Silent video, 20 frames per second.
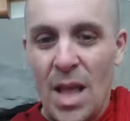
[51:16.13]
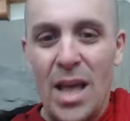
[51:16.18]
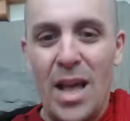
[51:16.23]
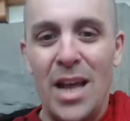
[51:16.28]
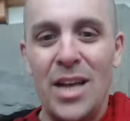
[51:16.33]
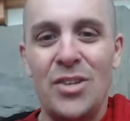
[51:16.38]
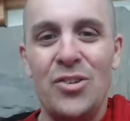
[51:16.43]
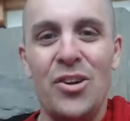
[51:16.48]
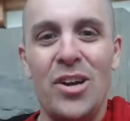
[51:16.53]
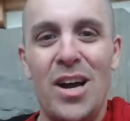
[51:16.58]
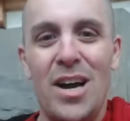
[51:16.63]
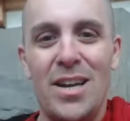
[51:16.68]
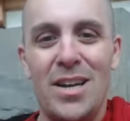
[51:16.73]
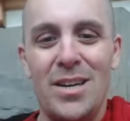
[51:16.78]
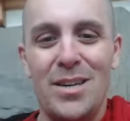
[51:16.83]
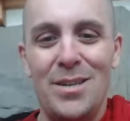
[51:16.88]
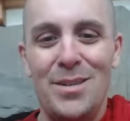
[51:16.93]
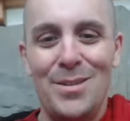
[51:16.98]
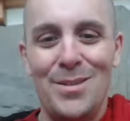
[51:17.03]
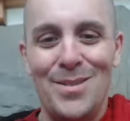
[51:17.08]

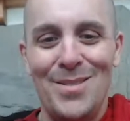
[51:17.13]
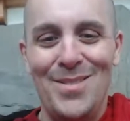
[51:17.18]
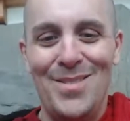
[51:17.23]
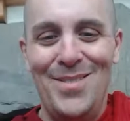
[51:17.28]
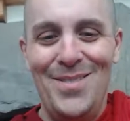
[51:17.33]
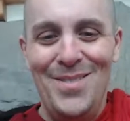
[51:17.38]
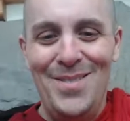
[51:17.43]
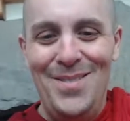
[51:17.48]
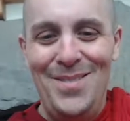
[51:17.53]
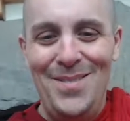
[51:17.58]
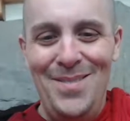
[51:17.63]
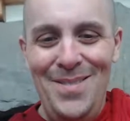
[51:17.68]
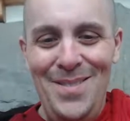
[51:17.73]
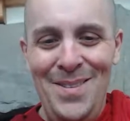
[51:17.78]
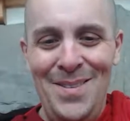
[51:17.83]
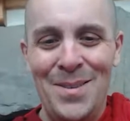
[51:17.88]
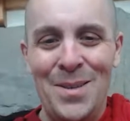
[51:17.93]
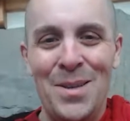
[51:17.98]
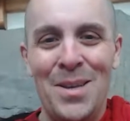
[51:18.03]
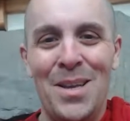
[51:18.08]
Adriana,
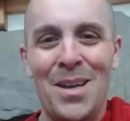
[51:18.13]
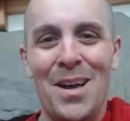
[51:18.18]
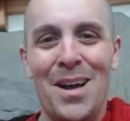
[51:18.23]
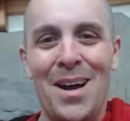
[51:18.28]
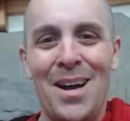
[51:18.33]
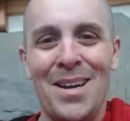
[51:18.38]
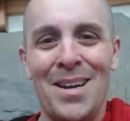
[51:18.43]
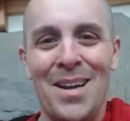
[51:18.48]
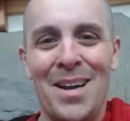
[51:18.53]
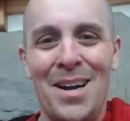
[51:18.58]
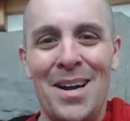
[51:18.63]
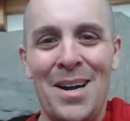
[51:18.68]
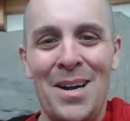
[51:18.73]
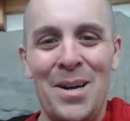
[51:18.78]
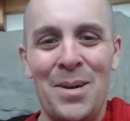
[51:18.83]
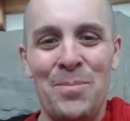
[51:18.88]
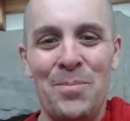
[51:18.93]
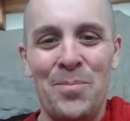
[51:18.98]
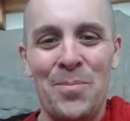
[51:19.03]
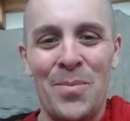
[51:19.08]

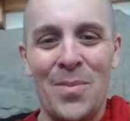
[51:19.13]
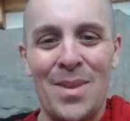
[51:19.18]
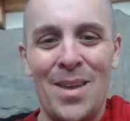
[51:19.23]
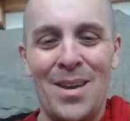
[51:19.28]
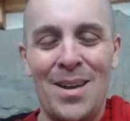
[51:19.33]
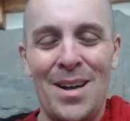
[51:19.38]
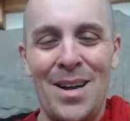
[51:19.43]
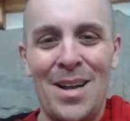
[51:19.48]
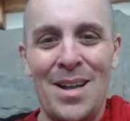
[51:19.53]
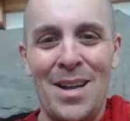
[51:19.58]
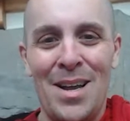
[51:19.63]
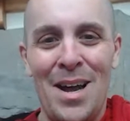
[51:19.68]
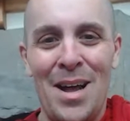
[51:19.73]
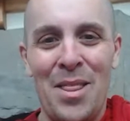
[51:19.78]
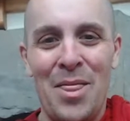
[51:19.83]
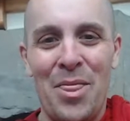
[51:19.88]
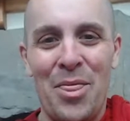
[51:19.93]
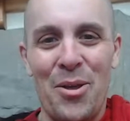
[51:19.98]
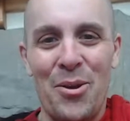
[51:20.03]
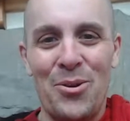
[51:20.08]

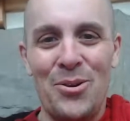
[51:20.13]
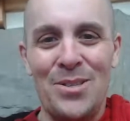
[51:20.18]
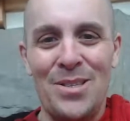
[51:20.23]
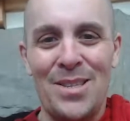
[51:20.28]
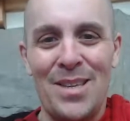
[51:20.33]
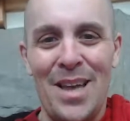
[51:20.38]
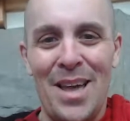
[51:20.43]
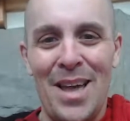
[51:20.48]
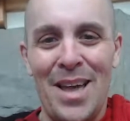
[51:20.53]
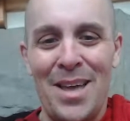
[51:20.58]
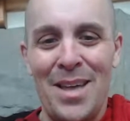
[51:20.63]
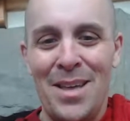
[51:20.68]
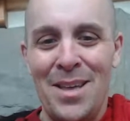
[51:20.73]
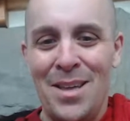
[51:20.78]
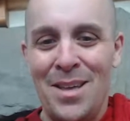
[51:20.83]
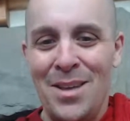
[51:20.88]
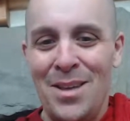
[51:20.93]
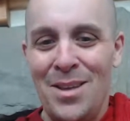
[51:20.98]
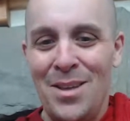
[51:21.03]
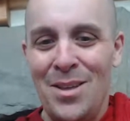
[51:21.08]
on Thursday,
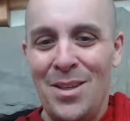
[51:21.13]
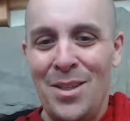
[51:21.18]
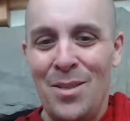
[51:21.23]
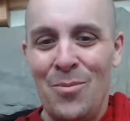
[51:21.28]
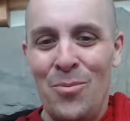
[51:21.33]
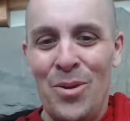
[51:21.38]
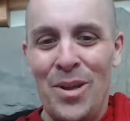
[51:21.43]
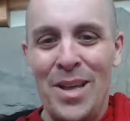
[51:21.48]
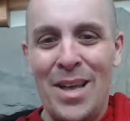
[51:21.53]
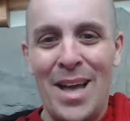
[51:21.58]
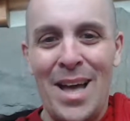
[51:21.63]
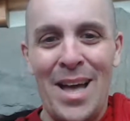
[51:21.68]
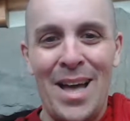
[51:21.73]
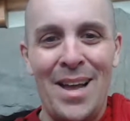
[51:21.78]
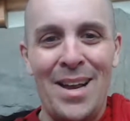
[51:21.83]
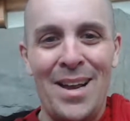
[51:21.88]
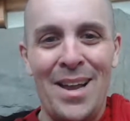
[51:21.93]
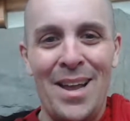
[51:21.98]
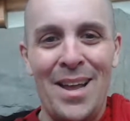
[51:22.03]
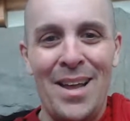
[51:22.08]
we
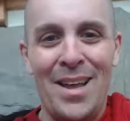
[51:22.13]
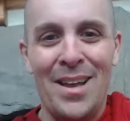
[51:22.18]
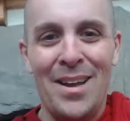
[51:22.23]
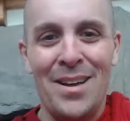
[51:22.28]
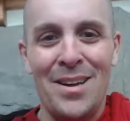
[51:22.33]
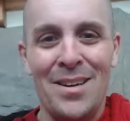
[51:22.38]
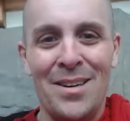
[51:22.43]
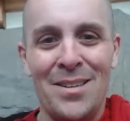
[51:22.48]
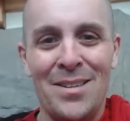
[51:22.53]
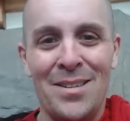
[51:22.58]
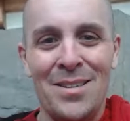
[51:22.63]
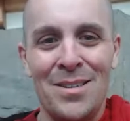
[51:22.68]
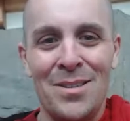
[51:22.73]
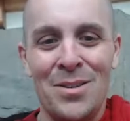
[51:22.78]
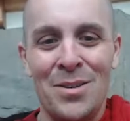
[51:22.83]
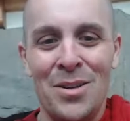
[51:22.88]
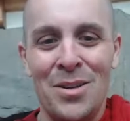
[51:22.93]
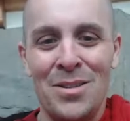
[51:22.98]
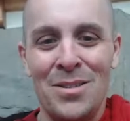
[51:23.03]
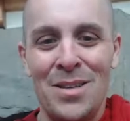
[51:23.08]
had
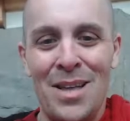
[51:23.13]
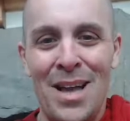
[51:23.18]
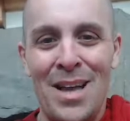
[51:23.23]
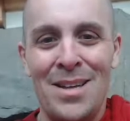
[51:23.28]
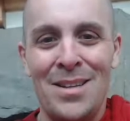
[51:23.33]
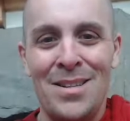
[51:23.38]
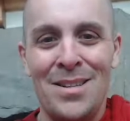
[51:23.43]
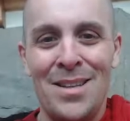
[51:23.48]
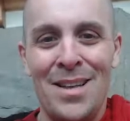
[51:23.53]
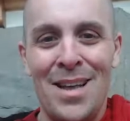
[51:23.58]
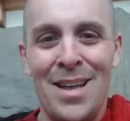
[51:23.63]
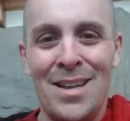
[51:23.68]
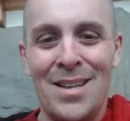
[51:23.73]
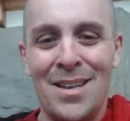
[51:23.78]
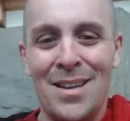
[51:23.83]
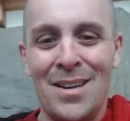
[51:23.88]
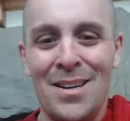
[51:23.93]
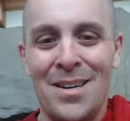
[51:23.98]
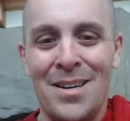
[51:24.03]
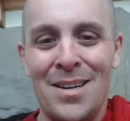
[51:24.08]

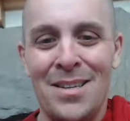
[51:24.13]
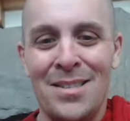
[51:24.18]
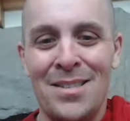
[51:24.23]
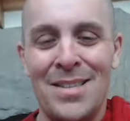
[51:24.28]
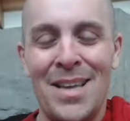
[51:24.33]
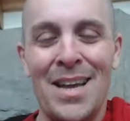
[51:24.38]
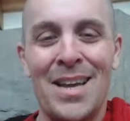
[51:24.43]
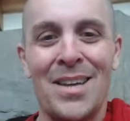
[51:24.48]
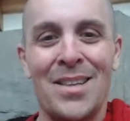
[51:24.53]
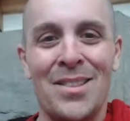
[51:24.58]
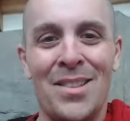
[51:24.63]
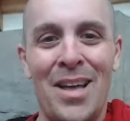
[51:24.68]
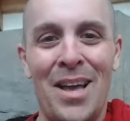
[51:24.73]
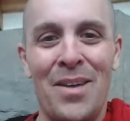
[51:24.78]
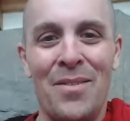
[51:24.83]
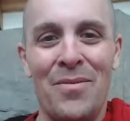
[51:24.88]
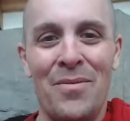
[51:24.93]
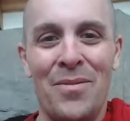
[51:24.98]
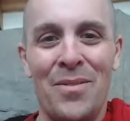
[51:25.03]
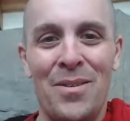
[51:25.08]
at Second
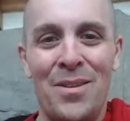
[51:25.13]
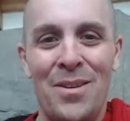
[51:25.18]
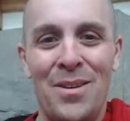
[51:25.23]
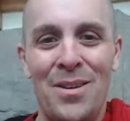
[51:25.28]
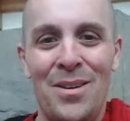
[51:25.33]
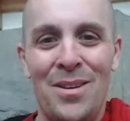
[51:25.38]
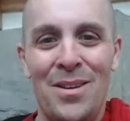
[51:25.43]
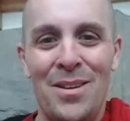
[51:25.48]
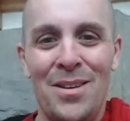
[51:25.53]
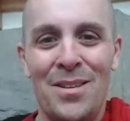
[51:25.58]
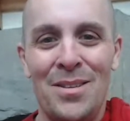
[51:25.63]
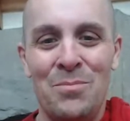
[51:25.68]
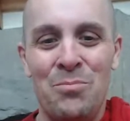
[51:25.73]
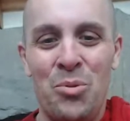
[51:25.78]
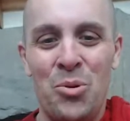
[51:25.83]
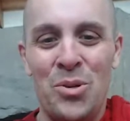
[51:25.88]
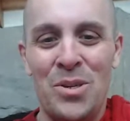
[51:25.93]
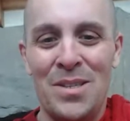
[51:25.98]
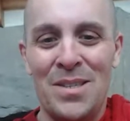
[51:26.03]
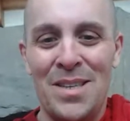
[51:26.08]
Life, the
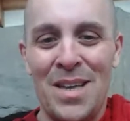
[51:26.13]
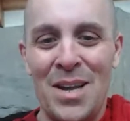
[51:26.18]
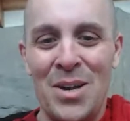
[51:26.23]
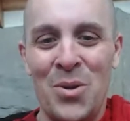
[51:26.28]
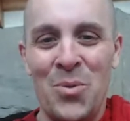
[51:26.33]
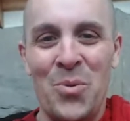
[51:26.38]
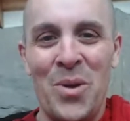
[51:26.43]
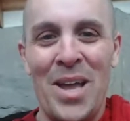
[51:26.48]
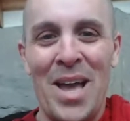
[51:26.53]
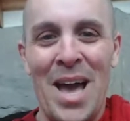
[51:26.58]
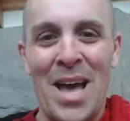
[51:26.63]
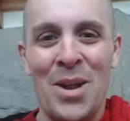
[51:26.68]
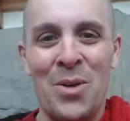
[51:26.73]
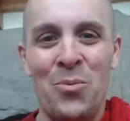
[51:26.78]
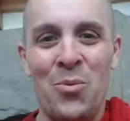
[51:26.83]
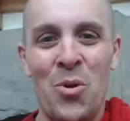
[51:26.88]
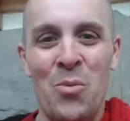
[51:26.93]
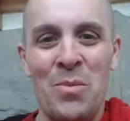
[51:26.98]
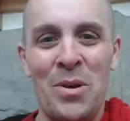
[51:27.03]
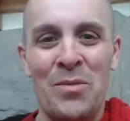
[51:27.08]
Buddhist Center, we had a
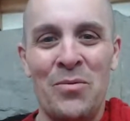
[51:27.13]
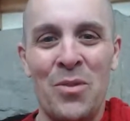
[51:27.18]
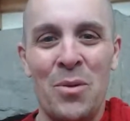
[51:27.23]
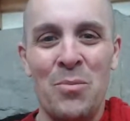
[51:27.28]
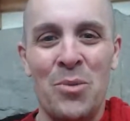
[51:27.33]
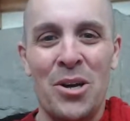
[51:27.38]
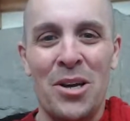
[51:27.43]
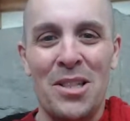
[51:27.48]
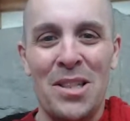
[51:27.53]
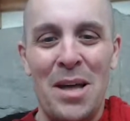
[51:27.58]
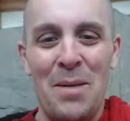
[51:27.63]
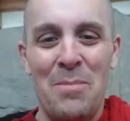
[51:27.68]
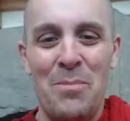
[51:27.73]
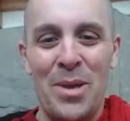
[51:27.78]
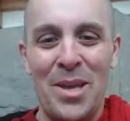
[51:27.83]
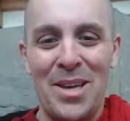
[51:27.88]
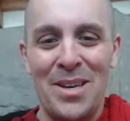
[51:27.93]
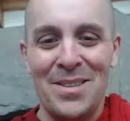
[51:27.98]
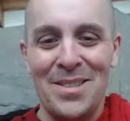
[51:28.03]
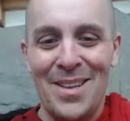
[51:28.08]
woman from
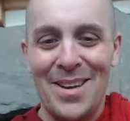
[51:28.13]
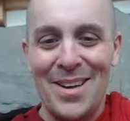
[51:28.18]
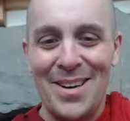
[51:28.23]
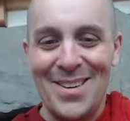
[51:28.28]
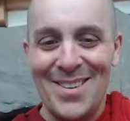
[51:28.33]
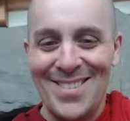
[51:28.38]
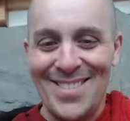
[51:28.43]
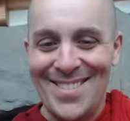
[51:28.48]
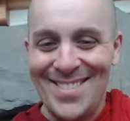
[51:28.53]
Colombia there.